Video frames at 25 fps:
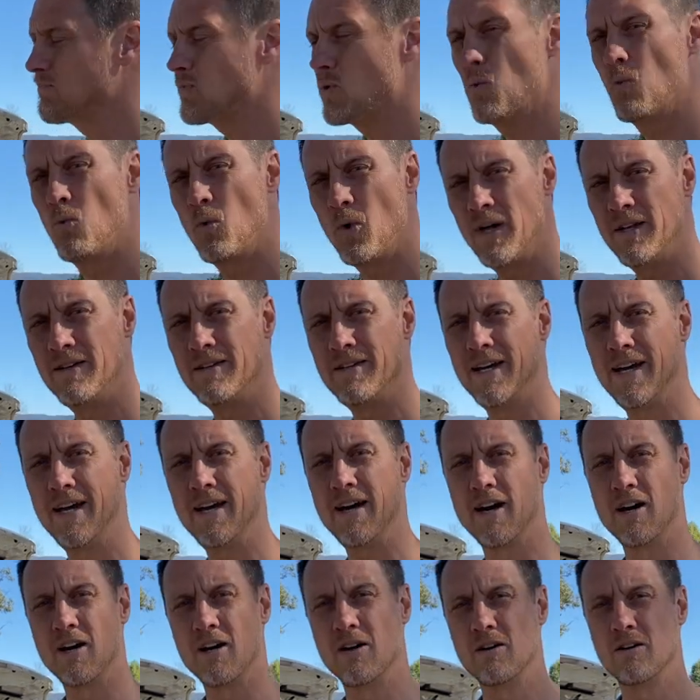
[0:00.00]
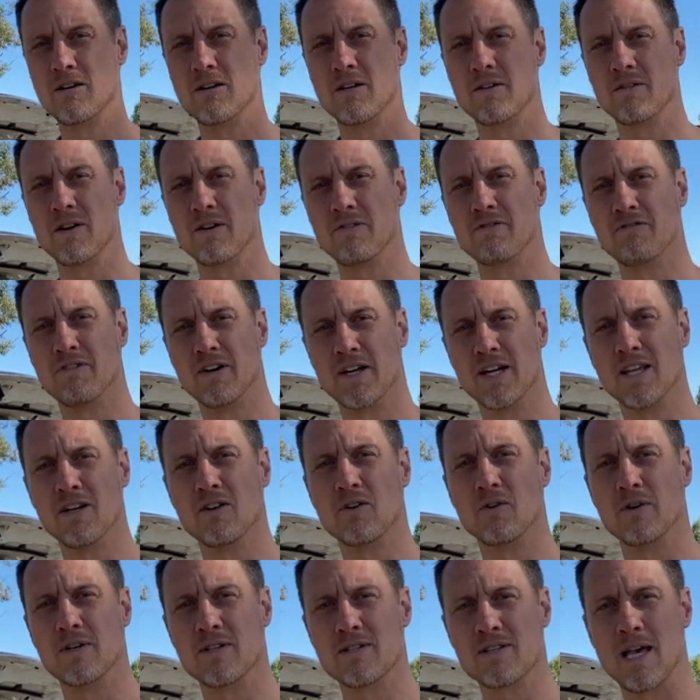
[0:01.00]
one day I heard a funny
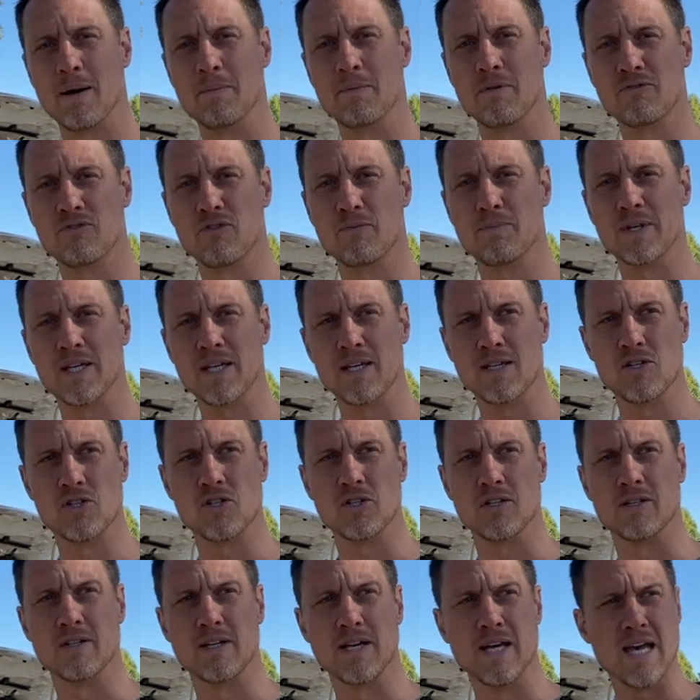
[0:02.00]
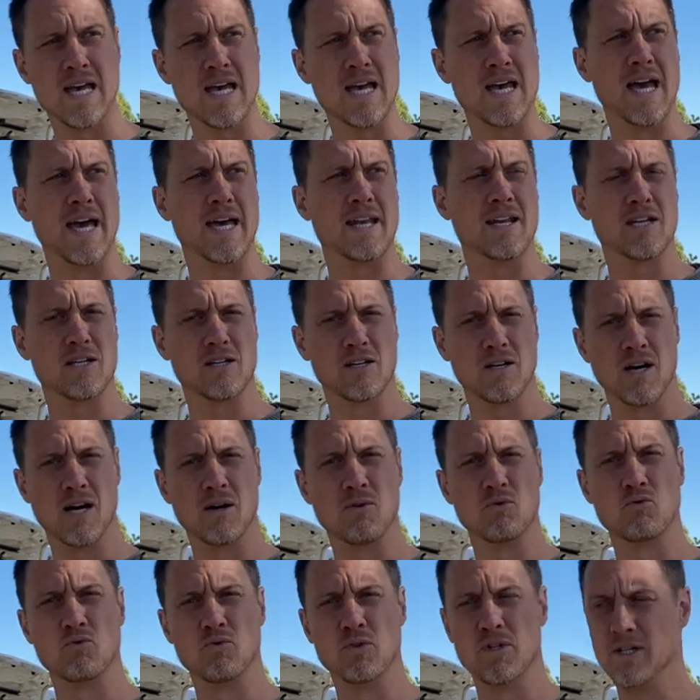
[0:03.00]
noise coming from the engine, and it
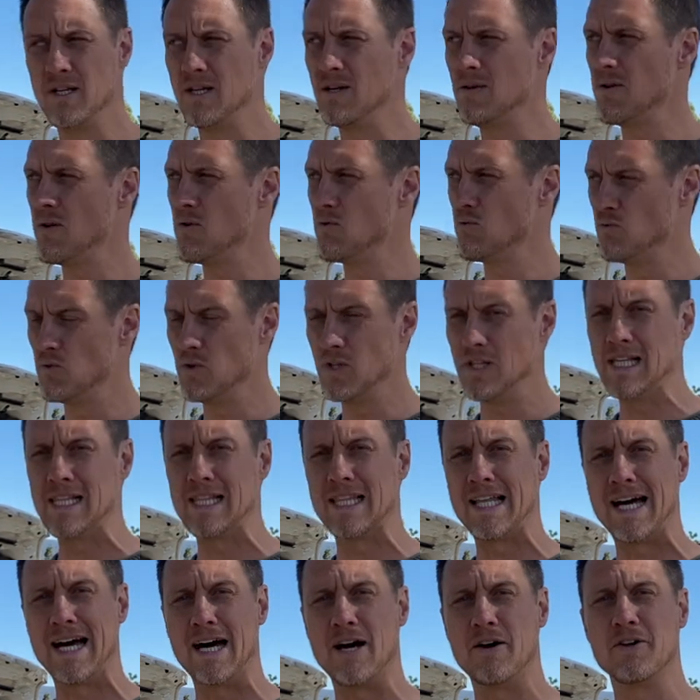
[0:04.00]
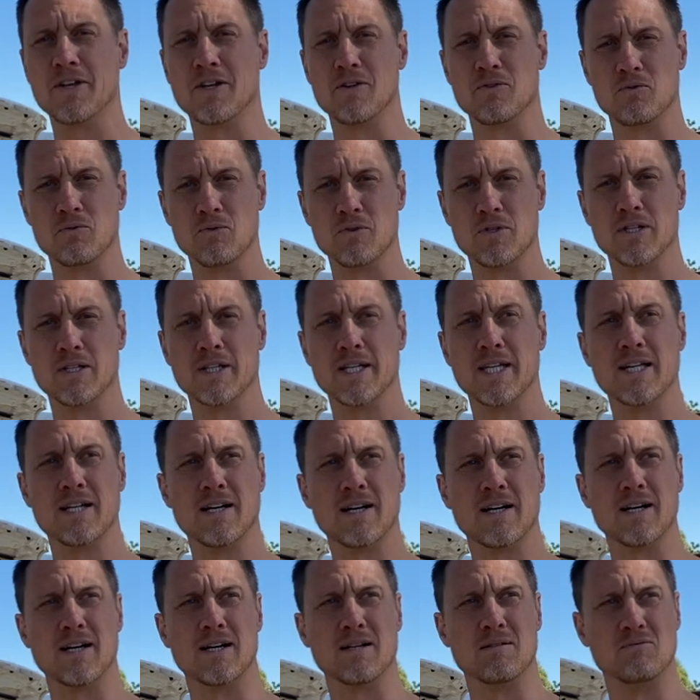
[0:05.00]
got really loud and really
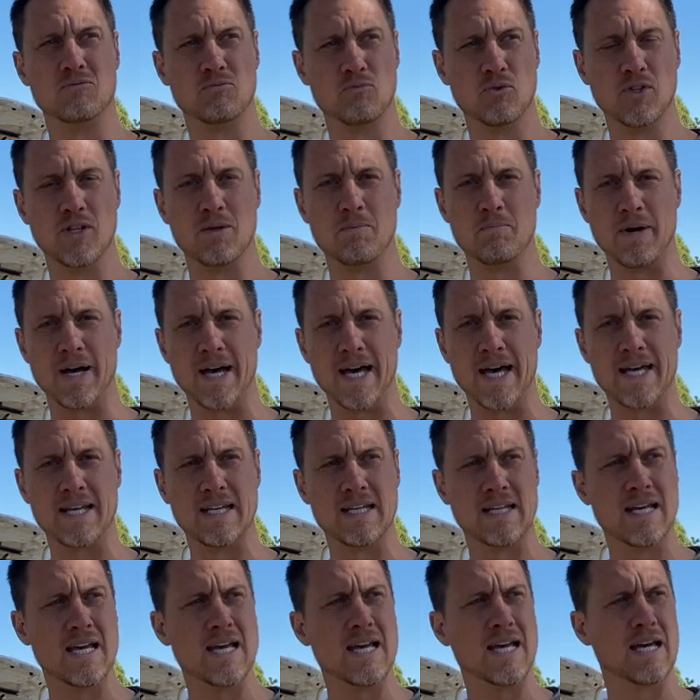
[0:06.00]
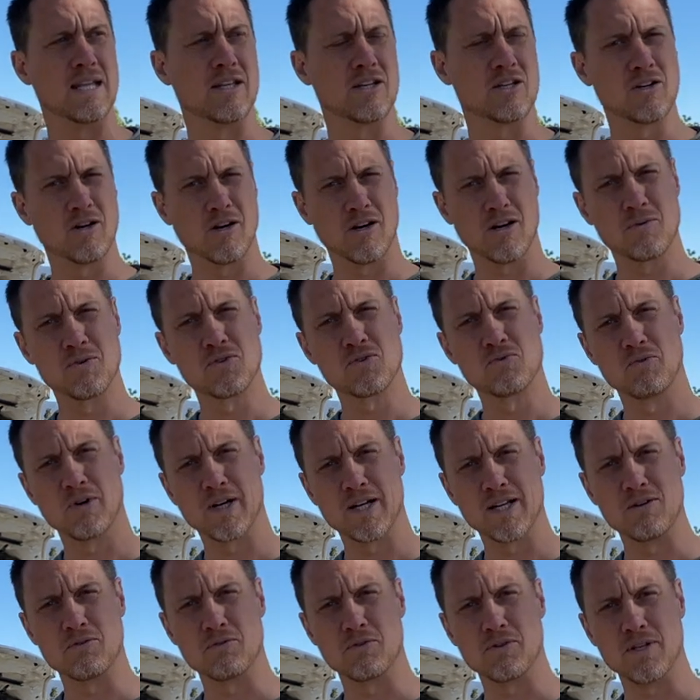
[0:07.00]
bad, and the car was
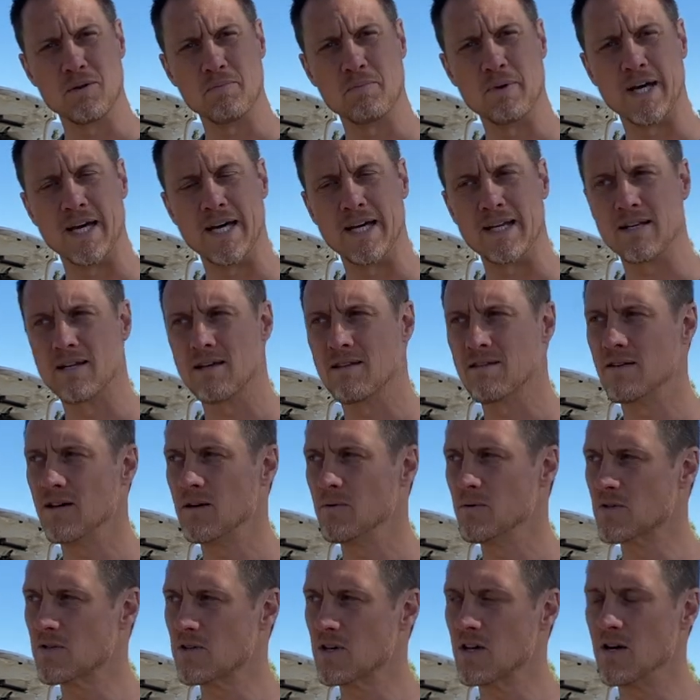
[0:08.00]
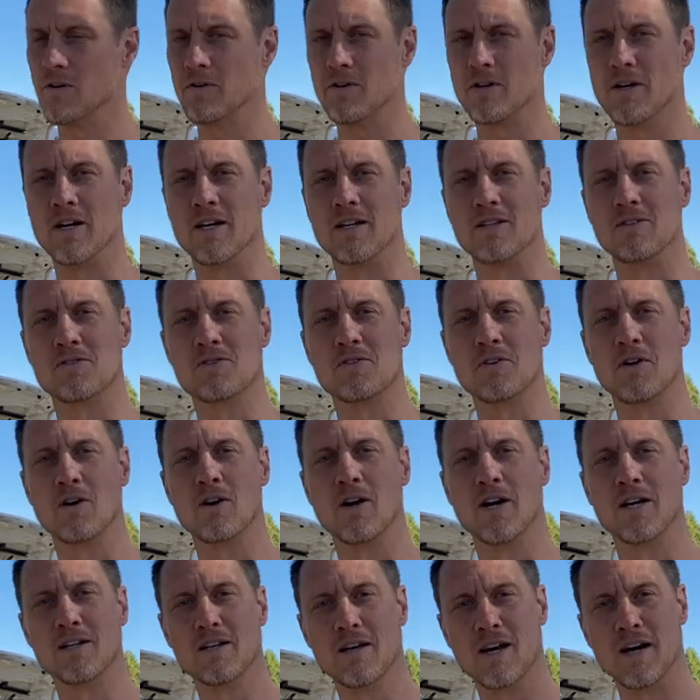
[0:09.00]
running really bad, and I thought, what's going on? So
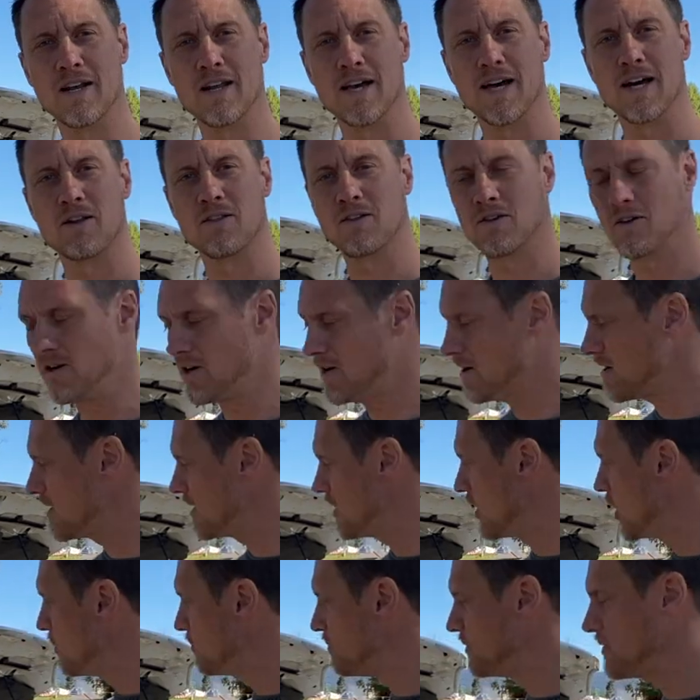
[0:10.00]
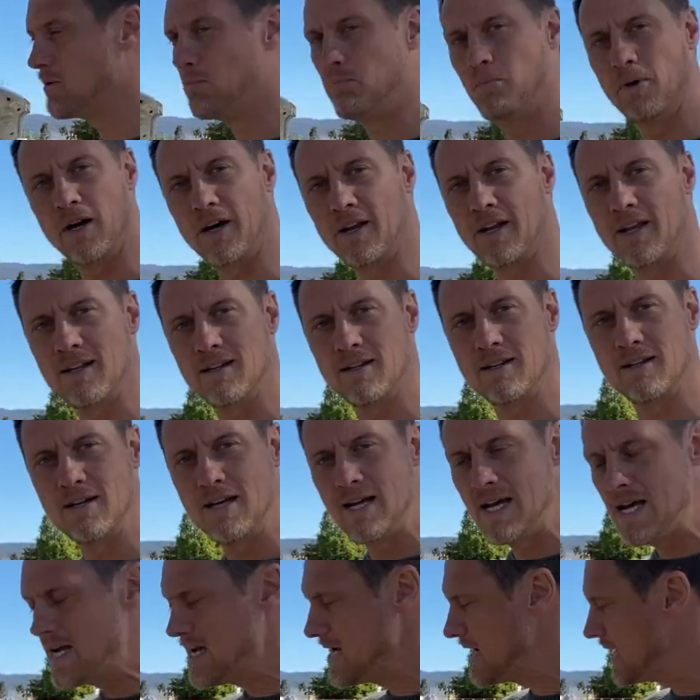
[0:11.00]
I got out of the car, opened the bonnet,
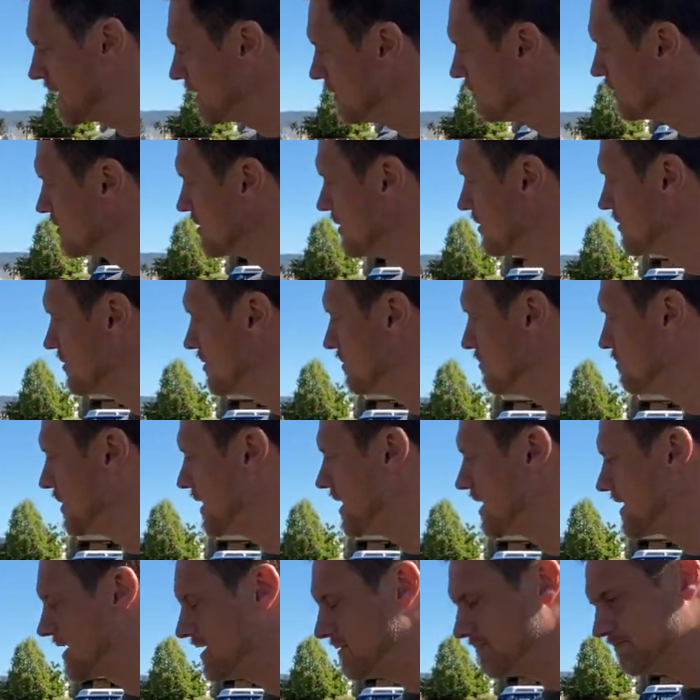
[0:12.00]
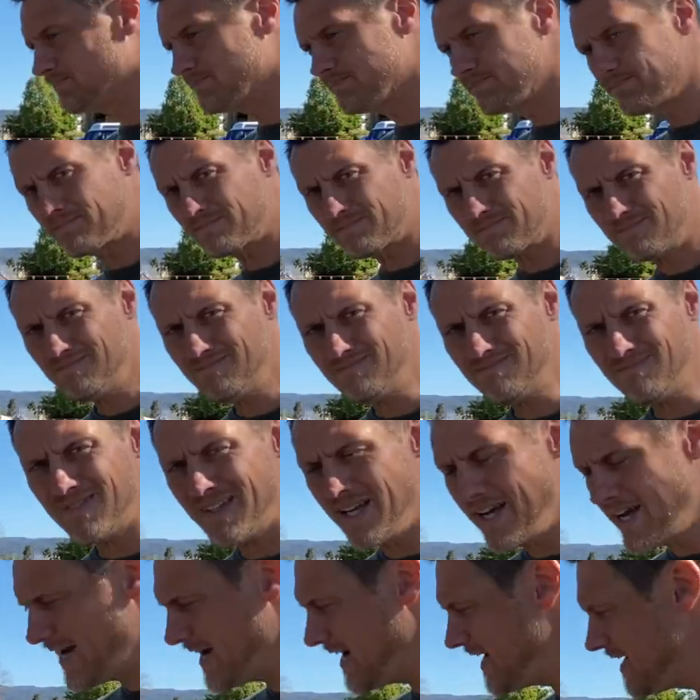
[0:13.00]
and I looked under the bonnet,
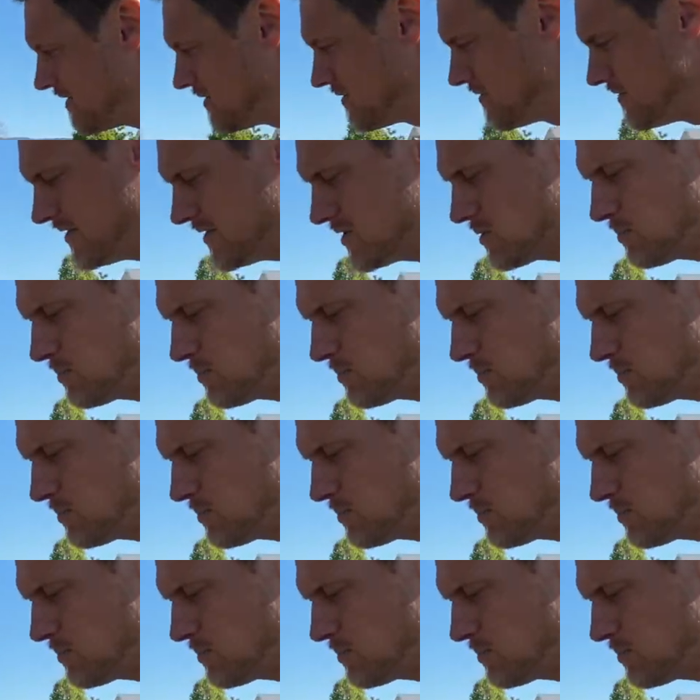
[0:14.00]
and this